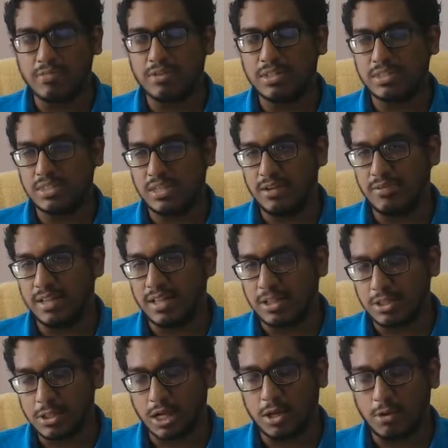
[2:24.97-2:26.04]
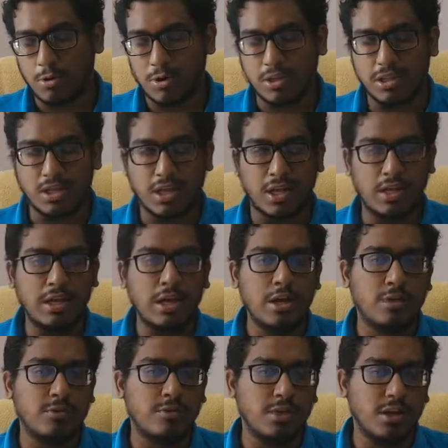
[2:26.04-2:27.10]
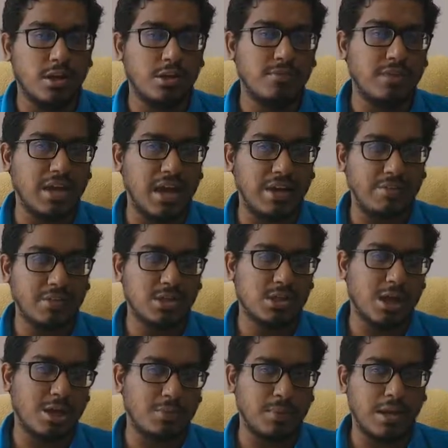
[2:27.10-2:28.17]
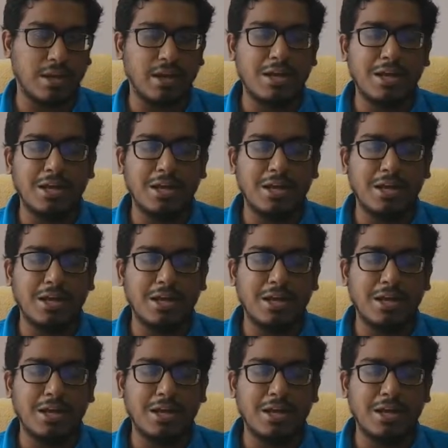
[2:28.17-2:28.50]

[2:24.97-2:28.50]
which is giving the check on the king. So here we have a checkmate.